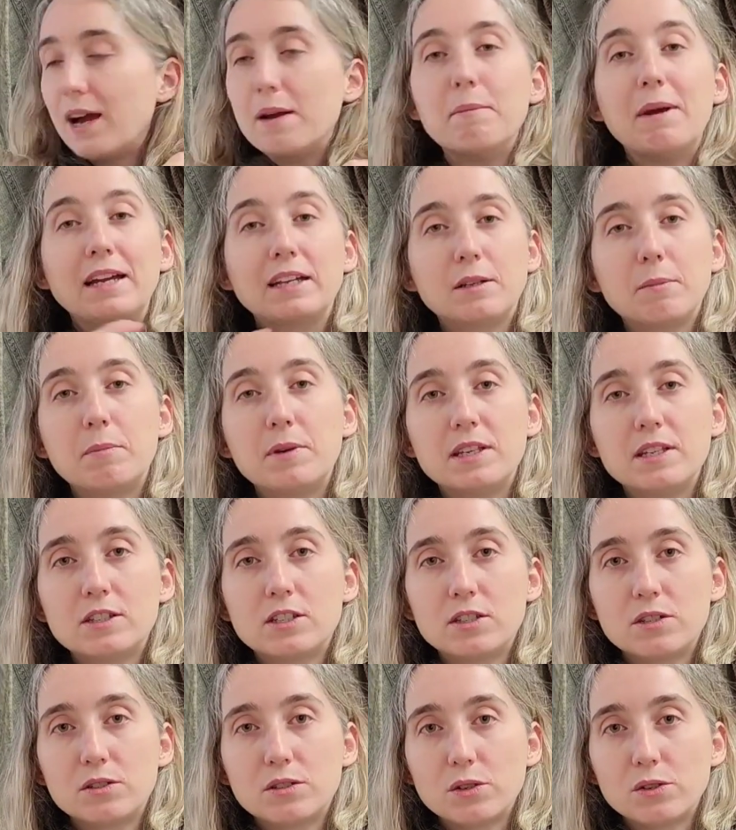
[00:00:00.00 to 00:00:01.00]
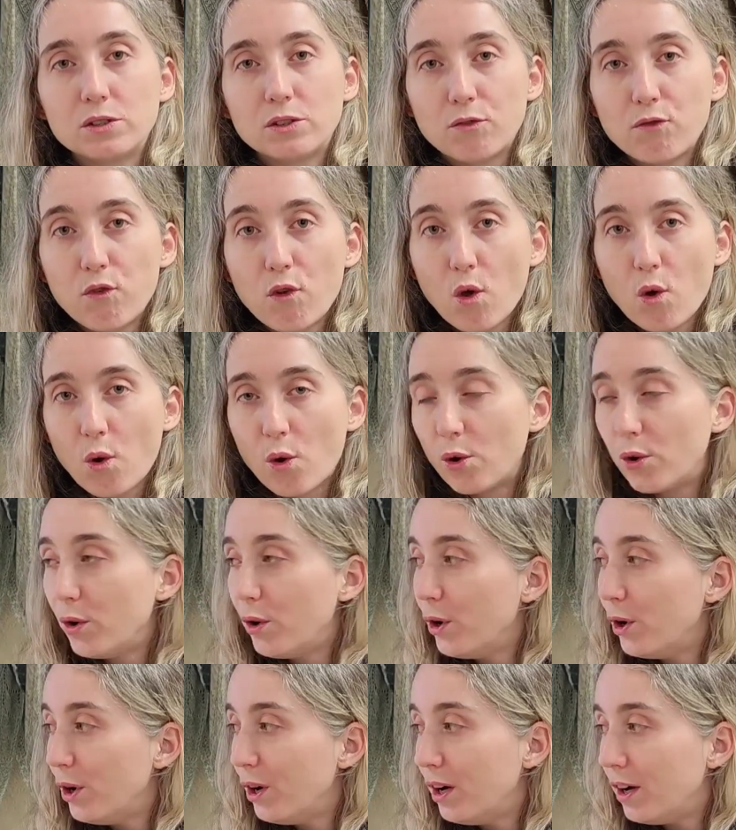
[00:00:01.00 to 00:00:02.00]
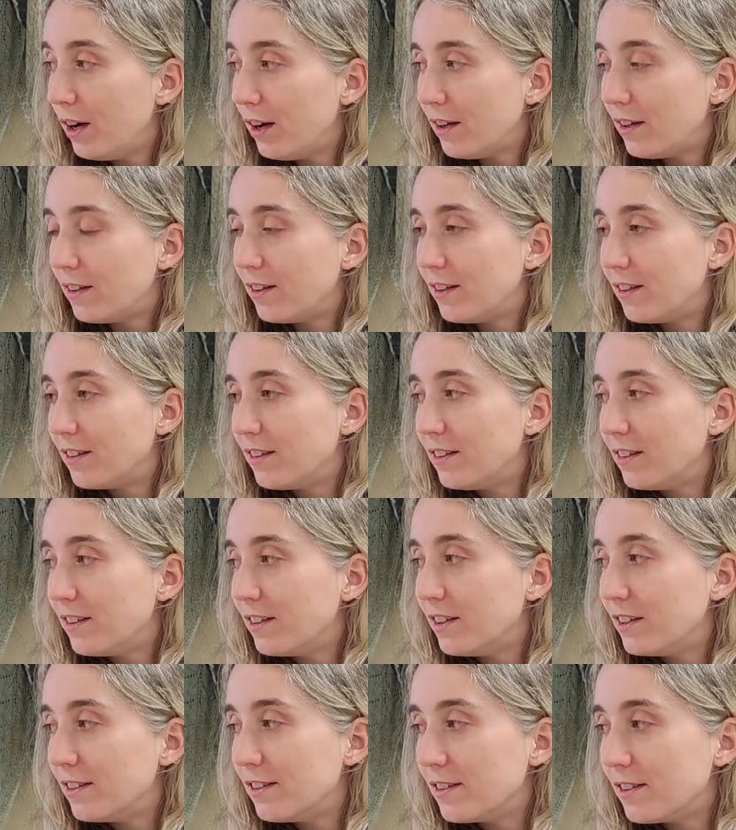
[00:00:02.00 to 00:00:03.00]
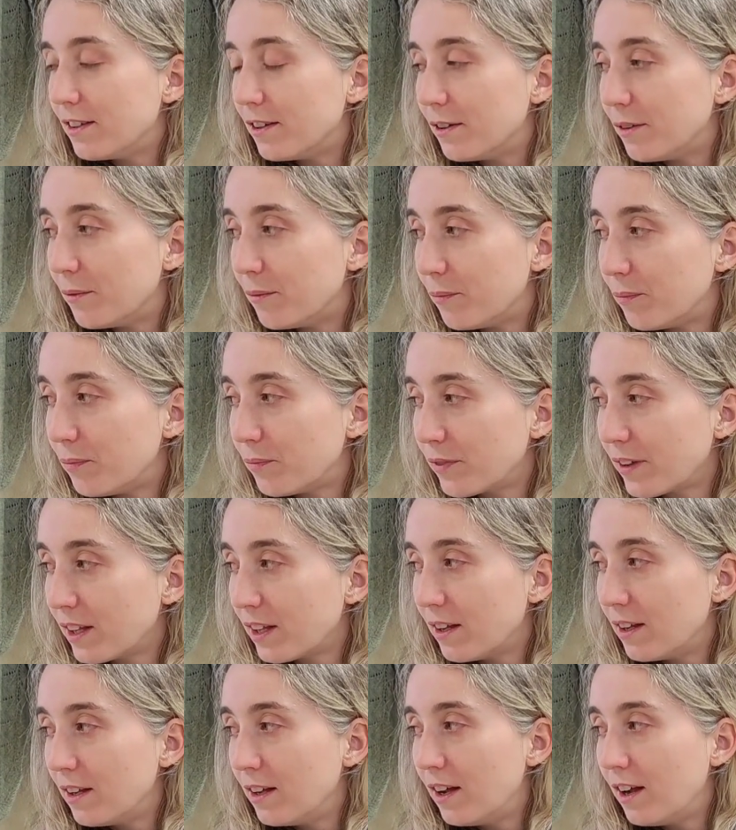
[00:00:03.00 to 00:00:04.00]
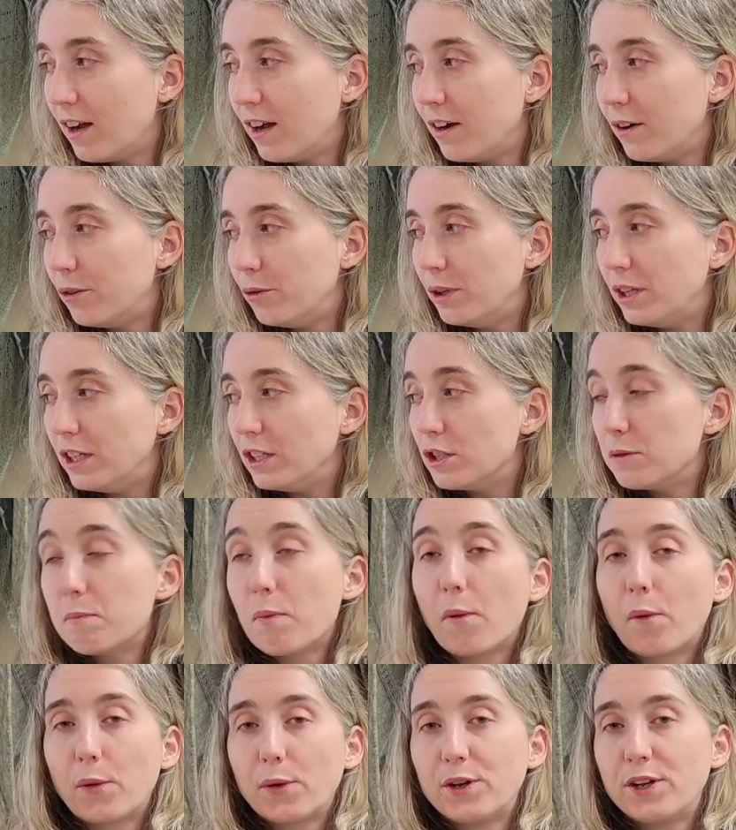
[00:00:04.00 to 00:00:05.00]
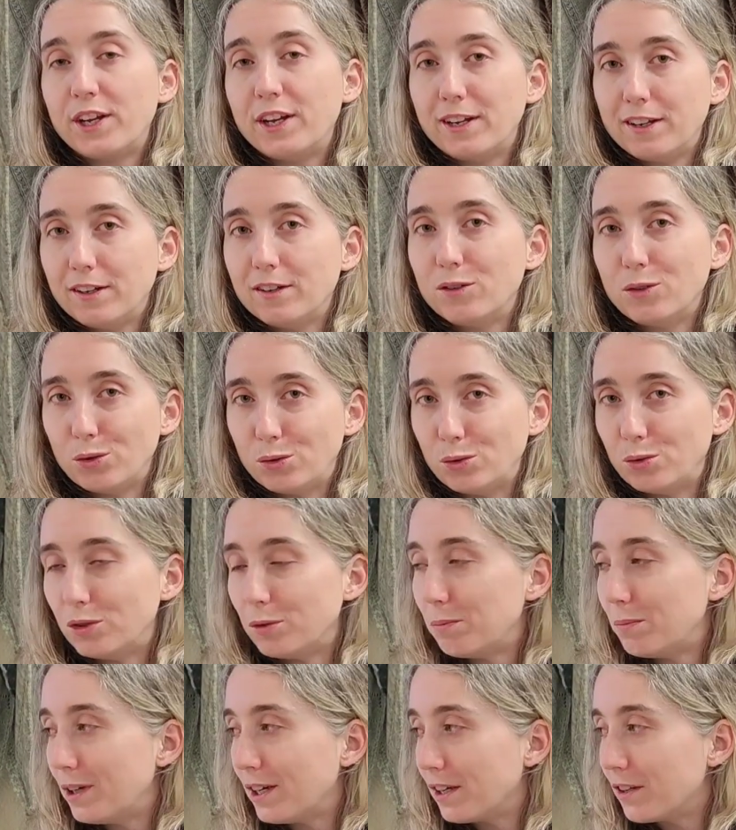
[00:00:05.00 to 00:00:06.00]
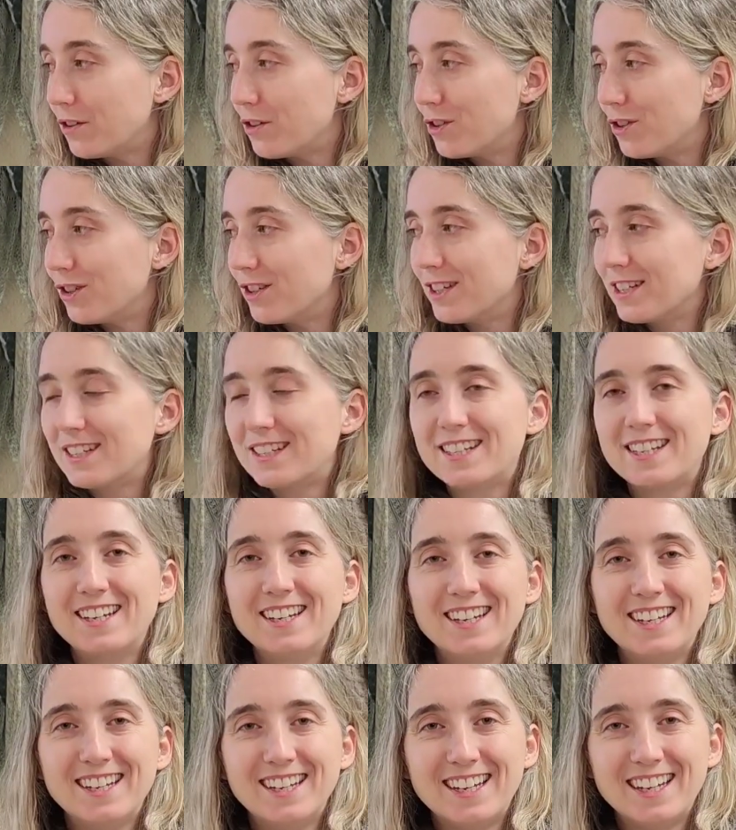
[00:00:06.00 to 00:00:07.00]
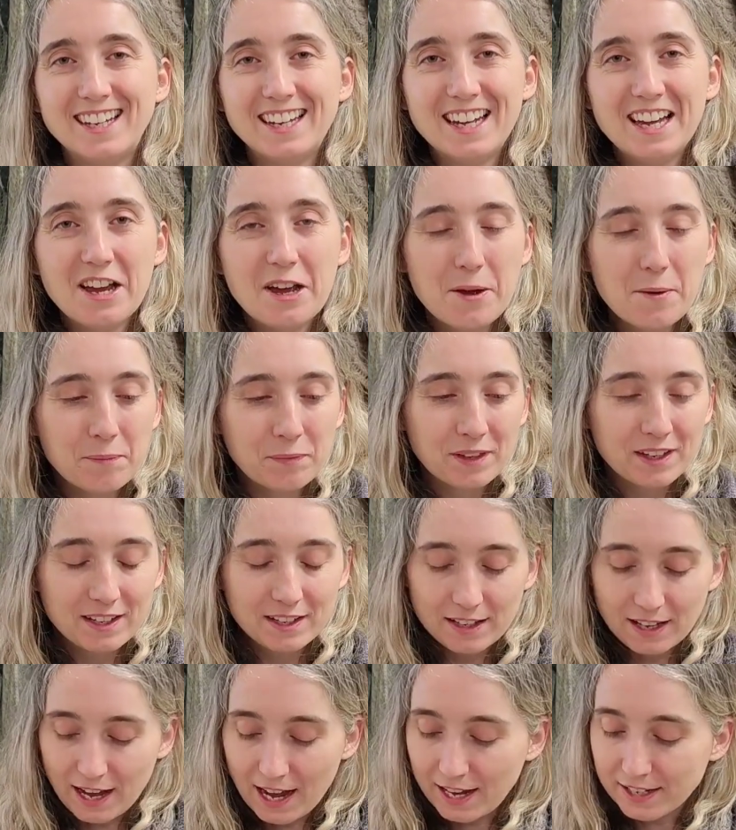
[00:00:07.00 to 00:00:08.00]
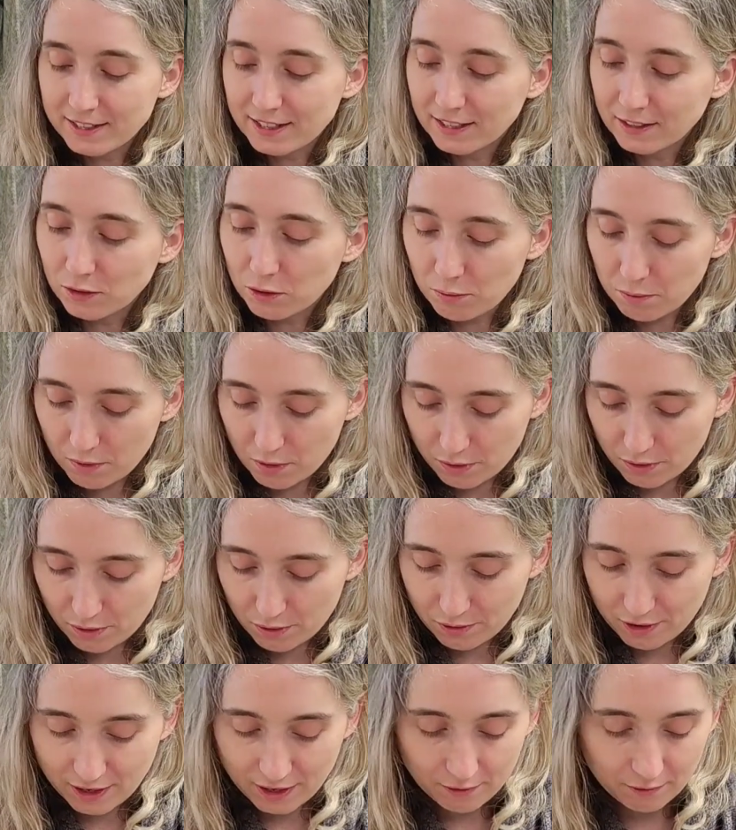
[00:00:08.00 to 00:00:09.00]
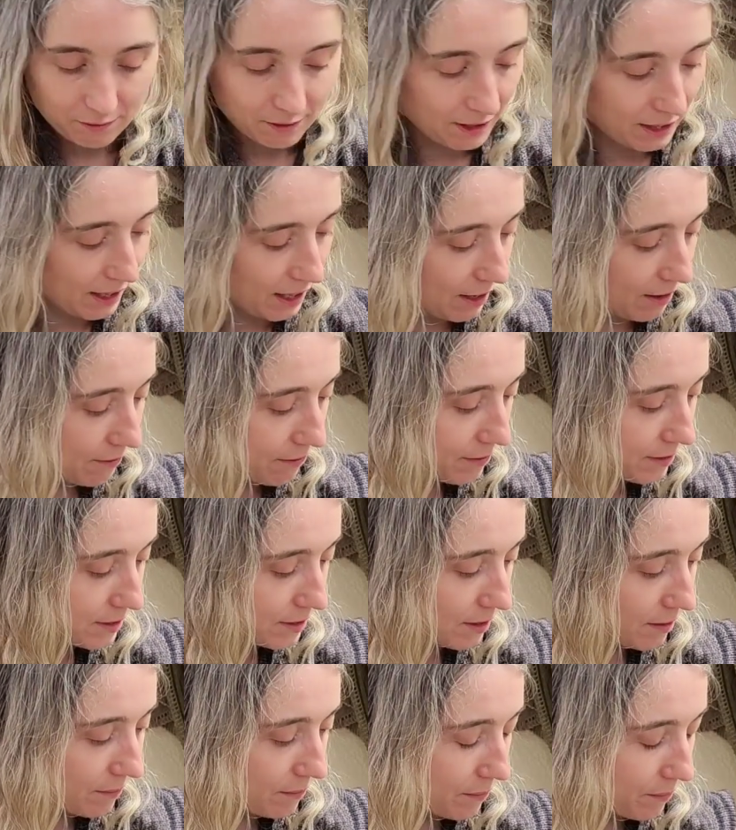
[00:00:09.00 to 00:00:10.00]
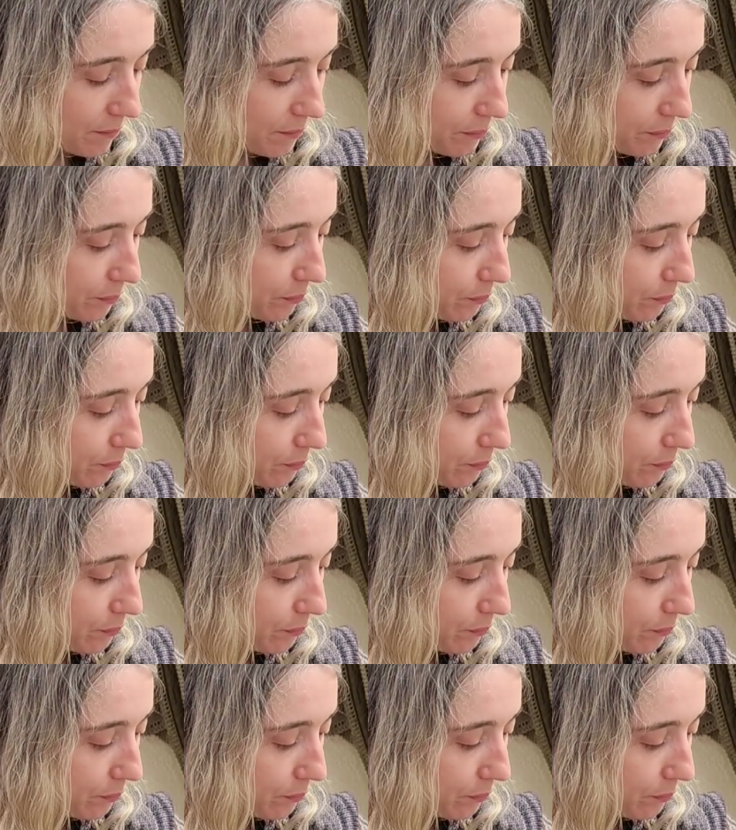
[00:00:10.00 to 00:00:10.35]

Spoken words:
I make the pictures on the floor, and it's really sporty to do the pictures. I think tomorrow I will have some